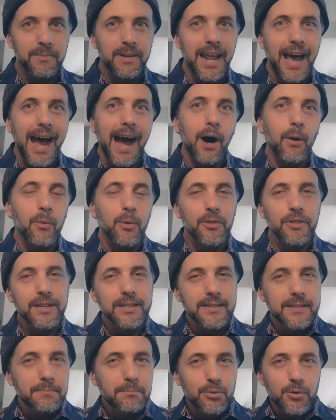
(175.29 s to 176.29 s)
and how will
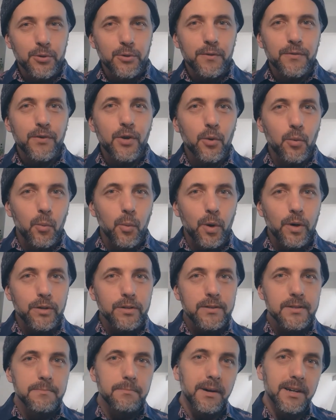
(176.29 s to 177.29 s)
this improve your
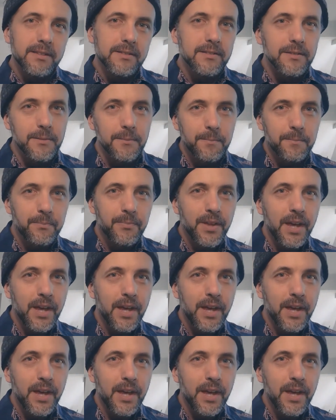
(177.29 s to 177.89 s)
words muscle?